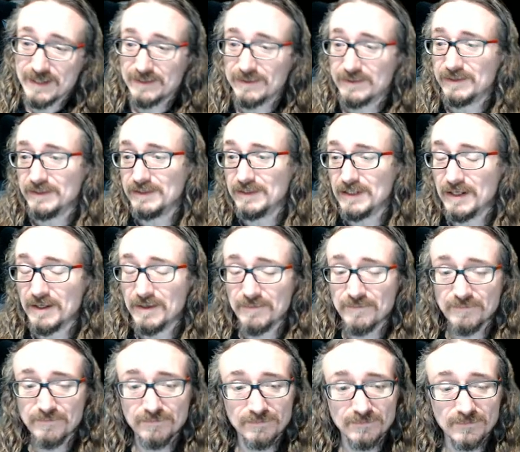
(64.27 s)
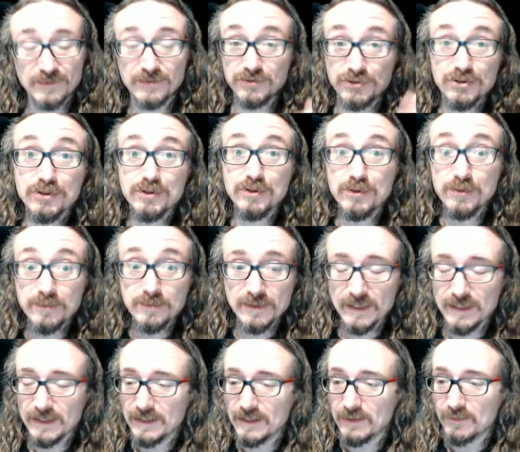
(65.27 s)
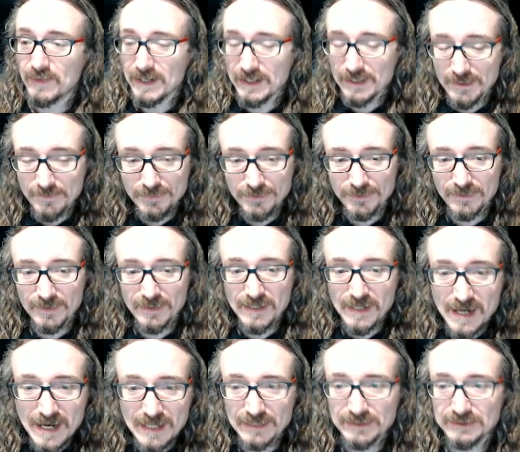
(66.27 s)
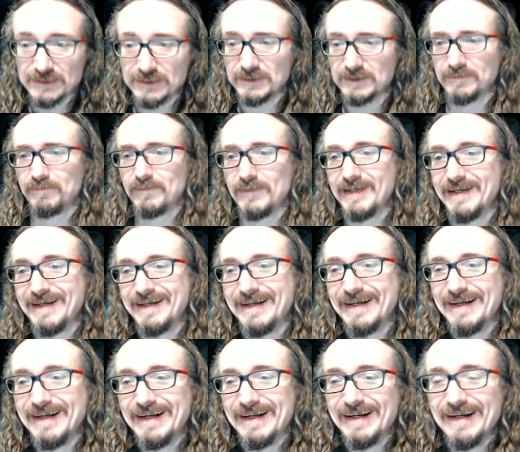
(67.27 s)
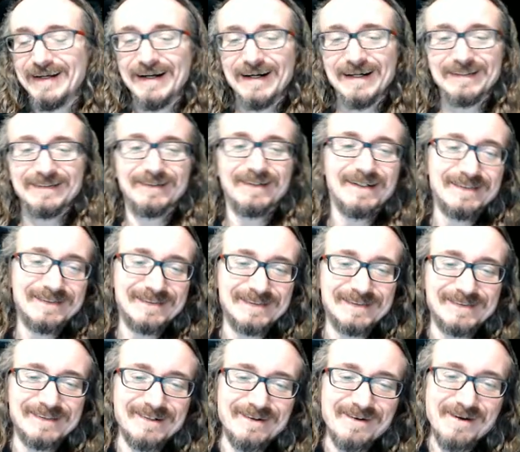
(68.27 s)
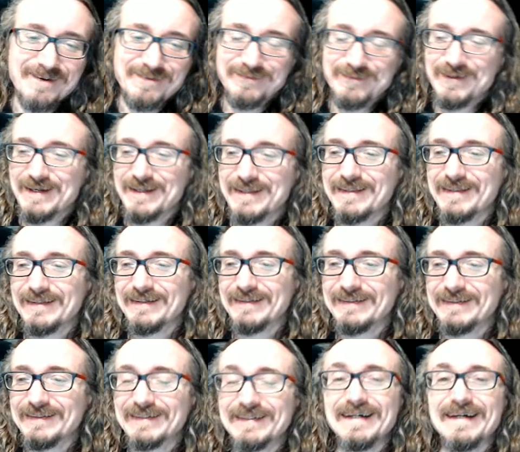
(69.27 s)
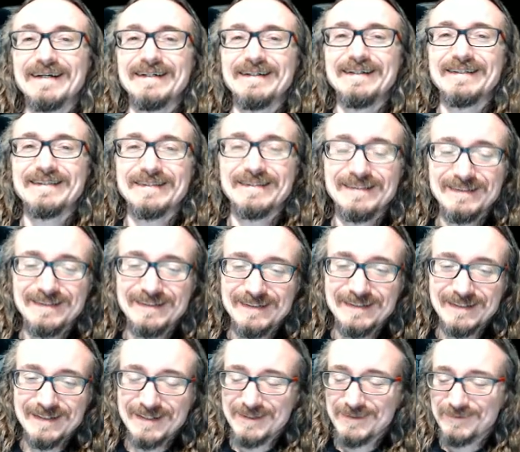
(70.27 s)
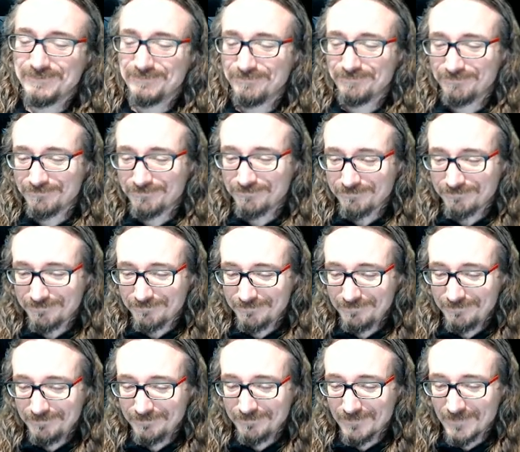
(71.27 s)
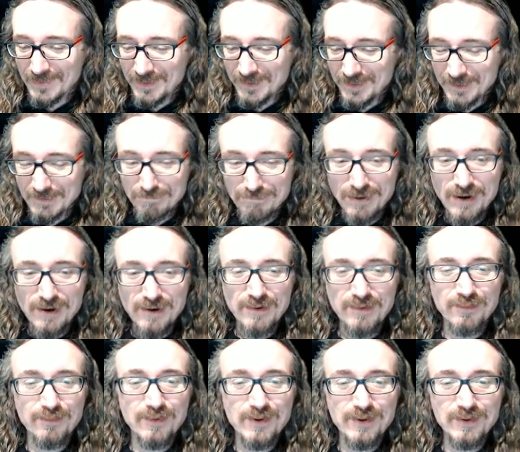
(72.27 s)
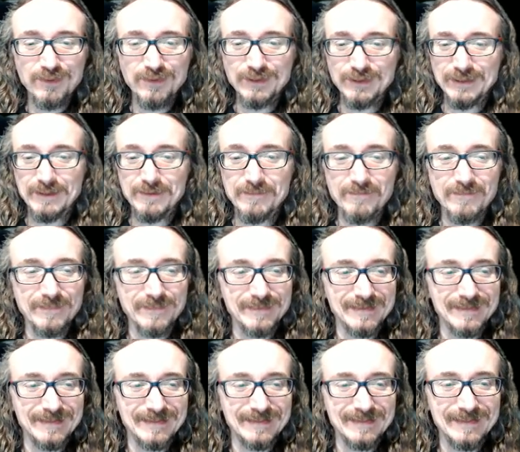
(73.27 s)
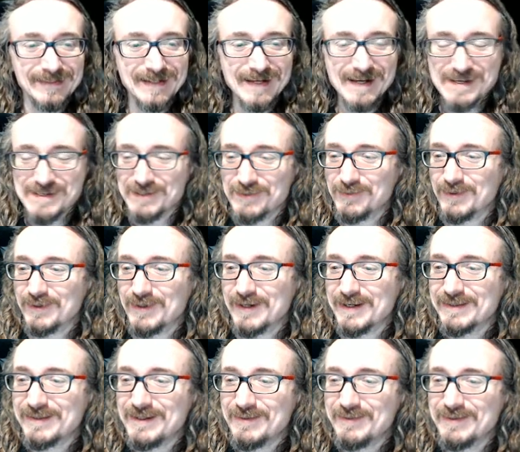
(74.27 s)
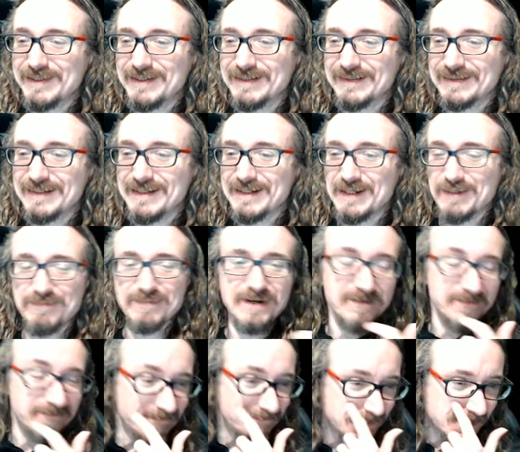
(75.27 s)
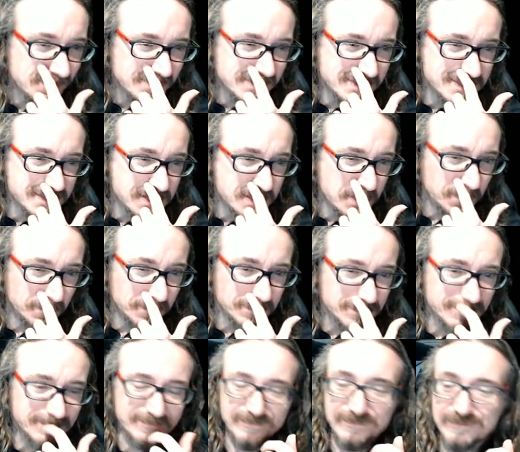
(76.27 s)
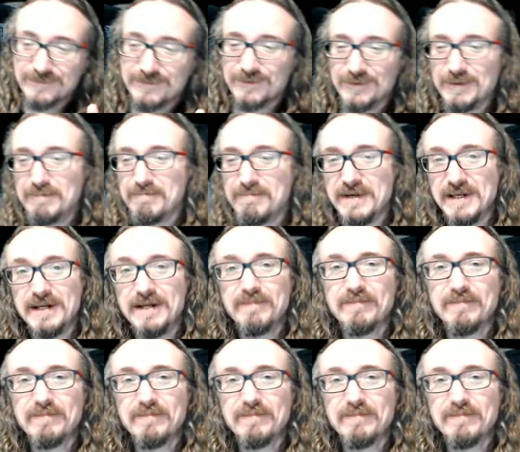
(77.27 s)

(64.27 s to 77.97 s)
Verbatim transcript: the uh, or do and uh, write up your analysis. Uh, so just to start off with, to kind of get the uh, uh, the ball rolling, as it were, I thought we could think about fairy tales for a minute.